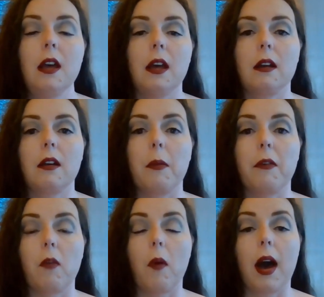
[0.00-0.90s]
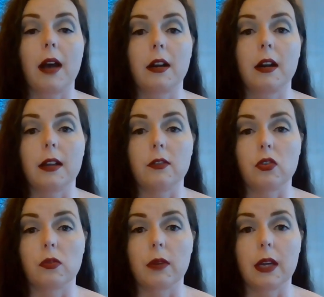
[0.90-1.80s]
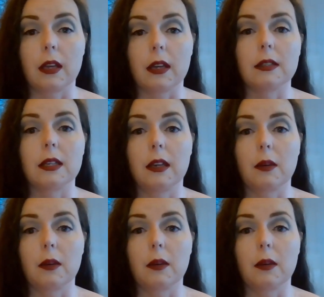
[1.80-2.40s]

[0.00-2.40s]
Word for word: in a cup of water and drink it to